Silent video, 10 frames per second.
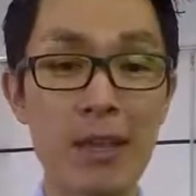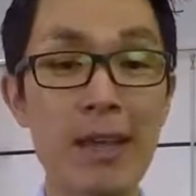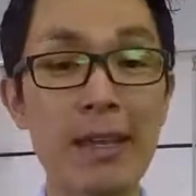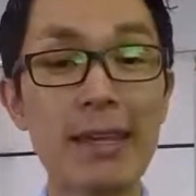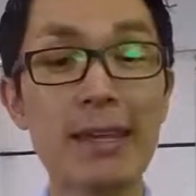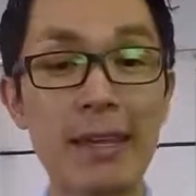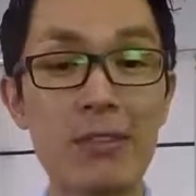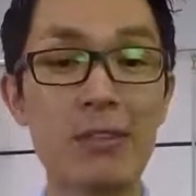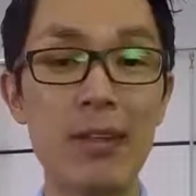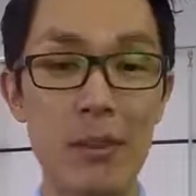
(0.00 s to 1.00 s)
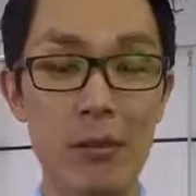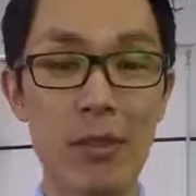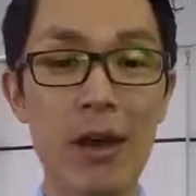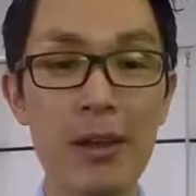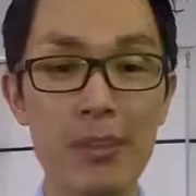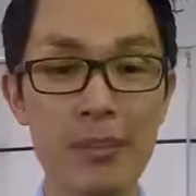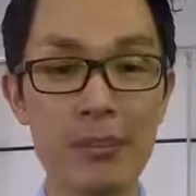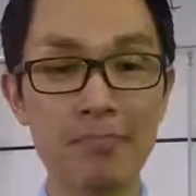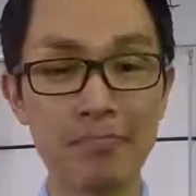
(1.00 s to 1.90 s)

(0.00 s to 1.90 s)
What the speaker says: can lead to labyrinthitis.